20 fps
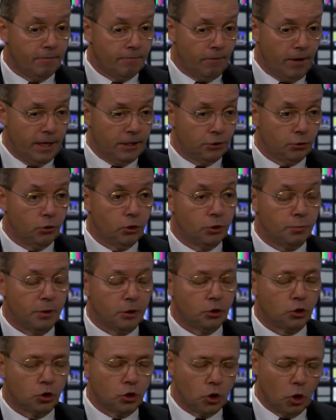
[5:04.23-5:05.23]
advisor who's
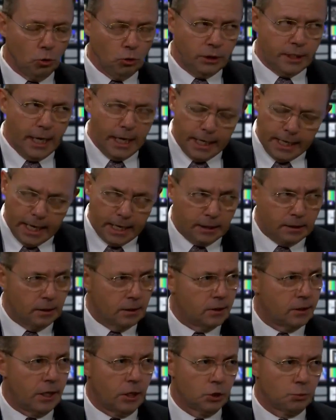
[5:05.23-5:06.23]
been so dedicated
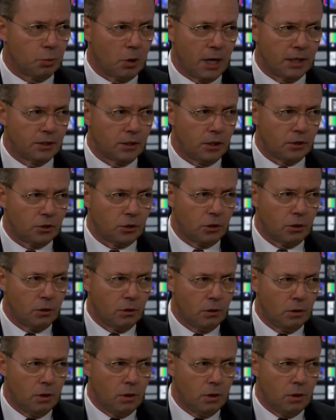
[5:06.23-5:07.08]
to the sales process